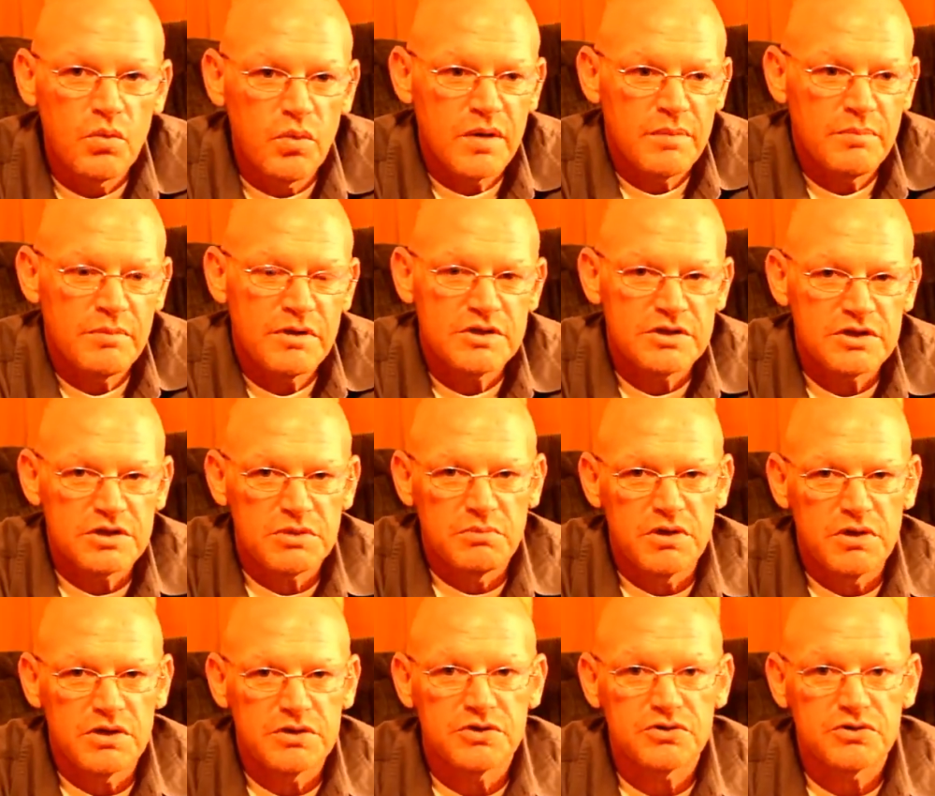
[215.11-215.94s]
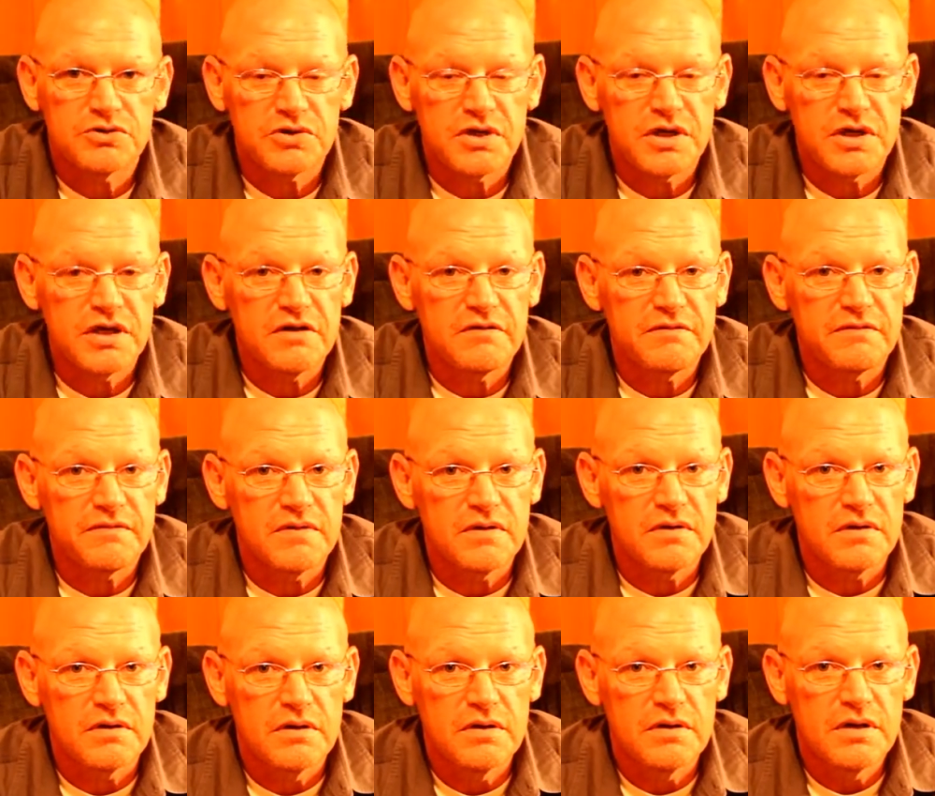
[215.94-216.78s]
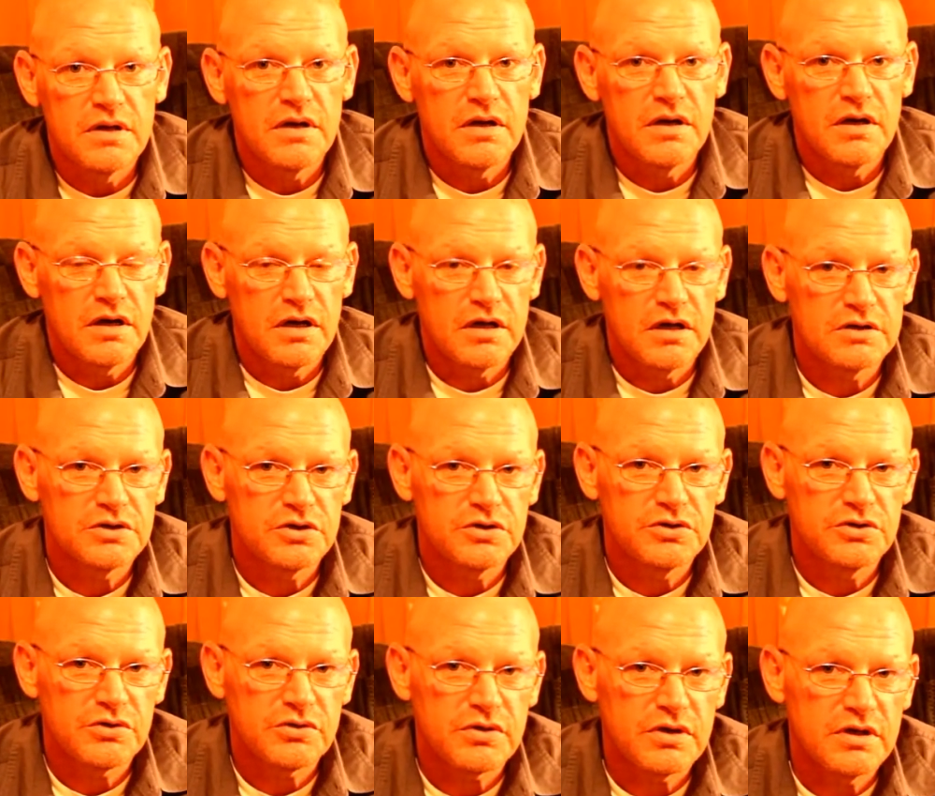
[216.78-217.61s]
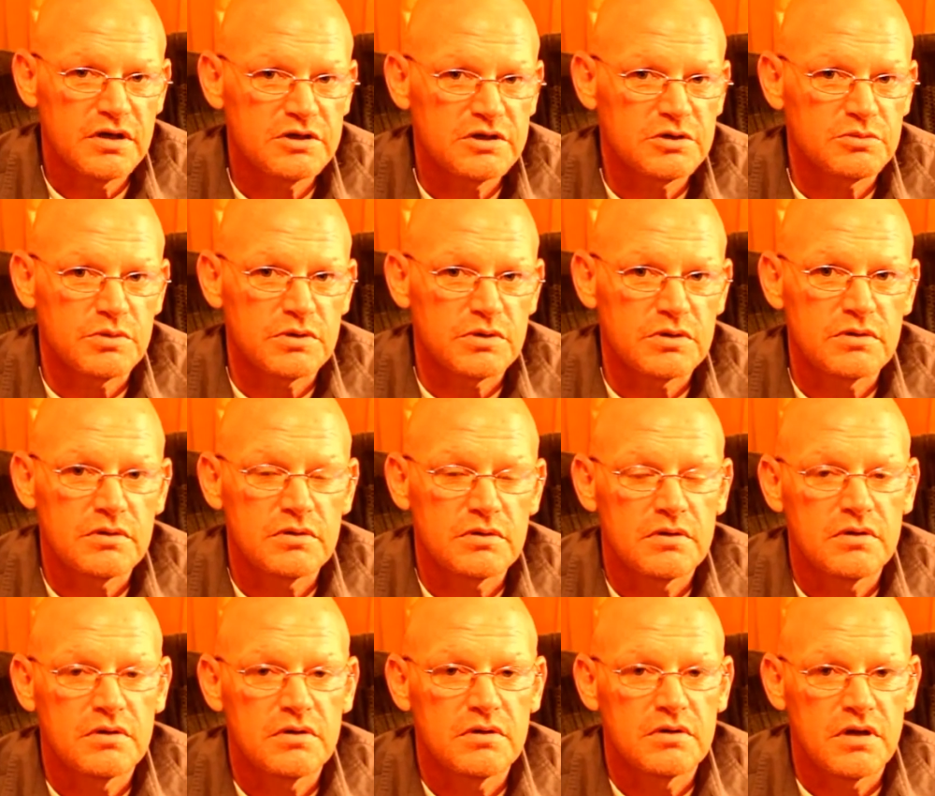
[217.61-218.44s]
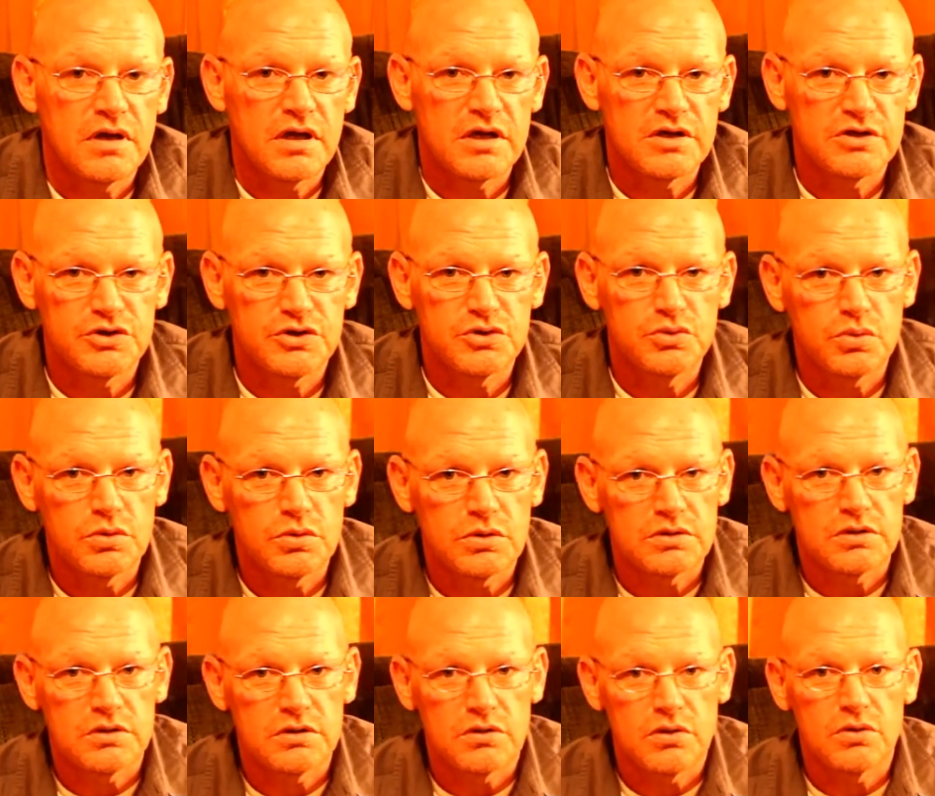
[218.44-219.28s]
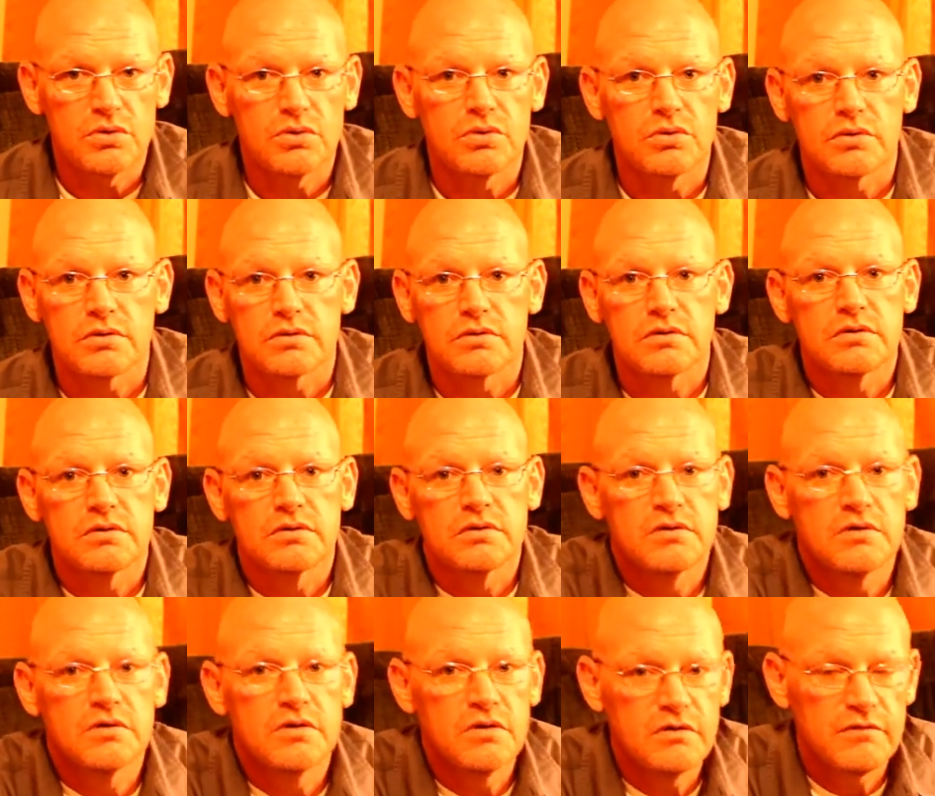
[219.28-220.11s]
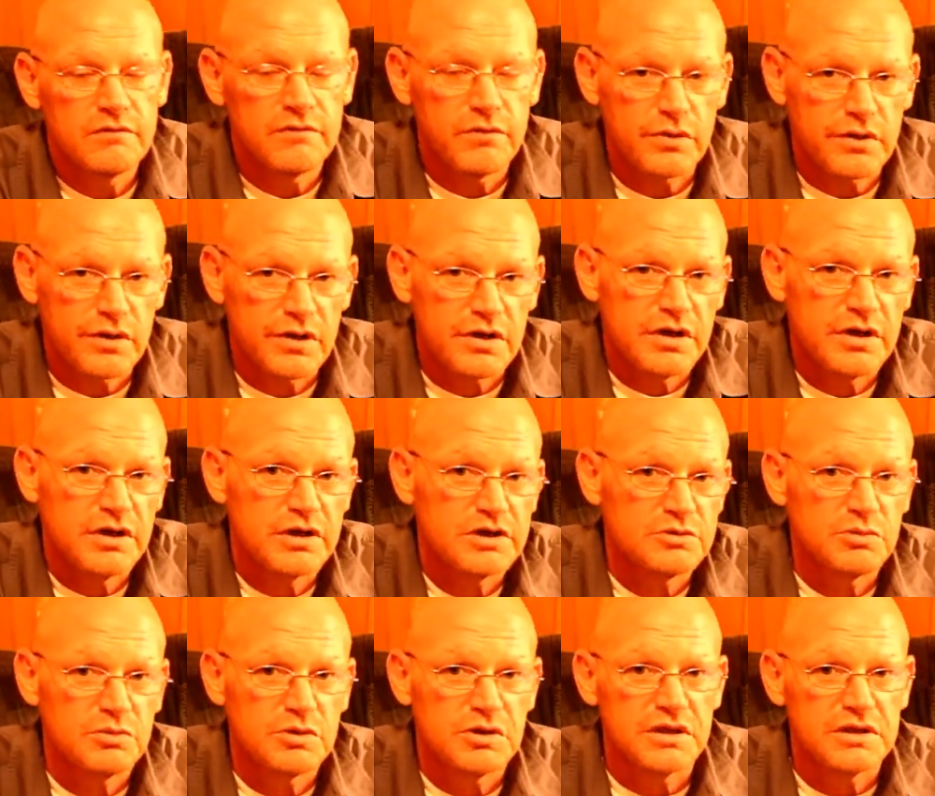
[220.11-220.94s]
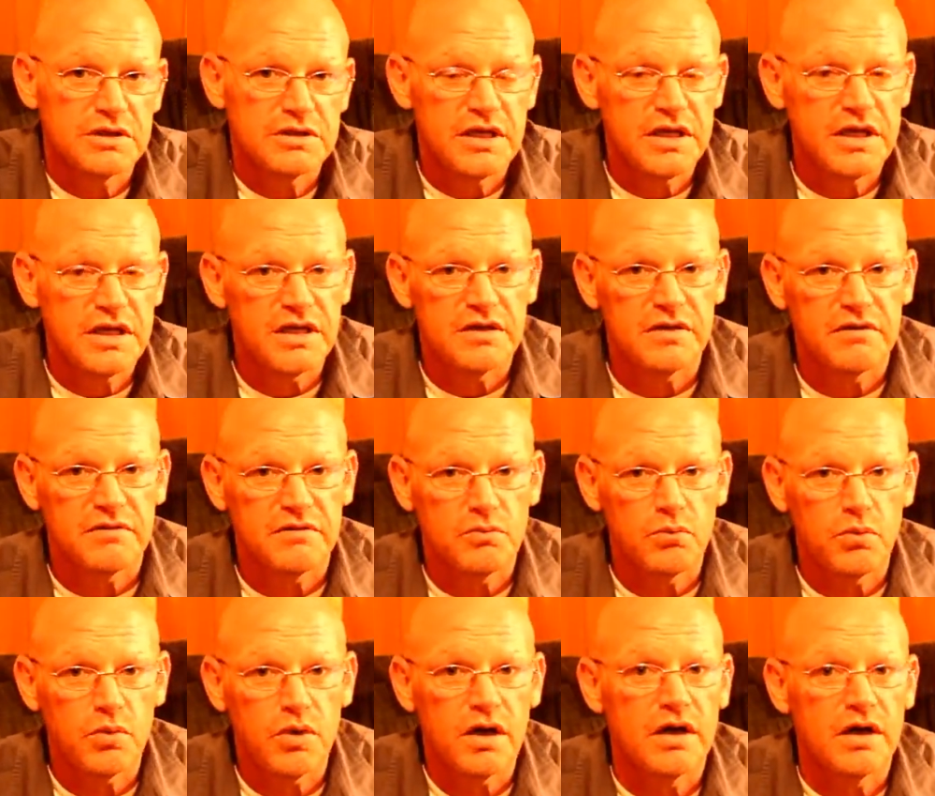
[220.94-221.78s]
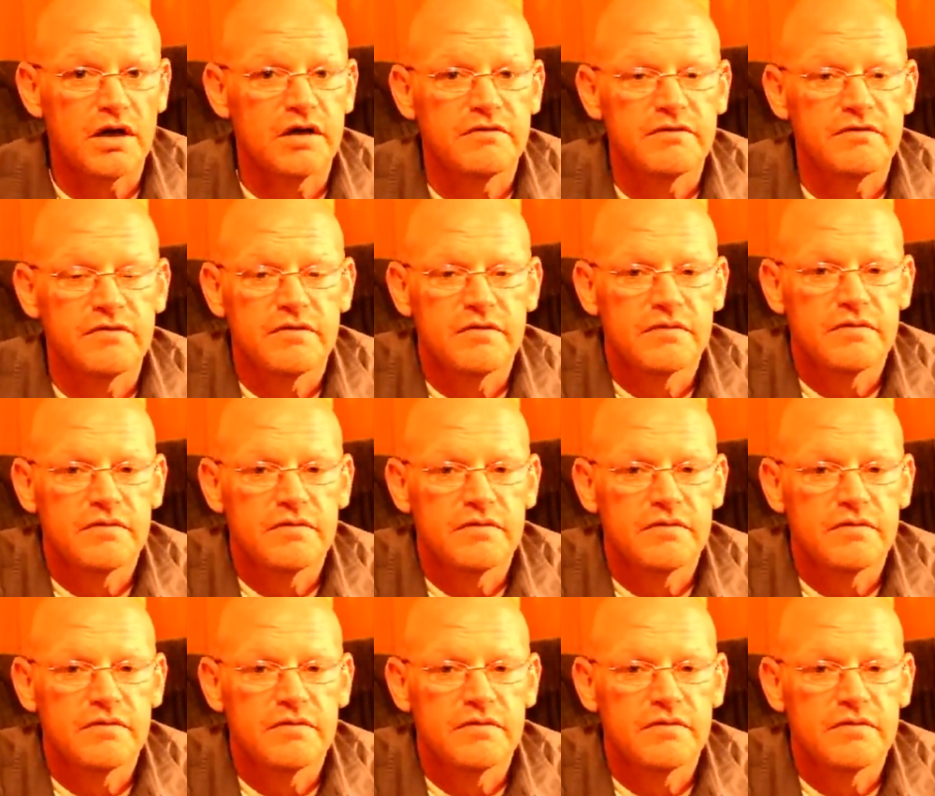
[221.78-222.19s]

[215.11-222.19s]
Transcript: Women, submit yourself unto your husband as you would the Lord. For the husband is head of the wife.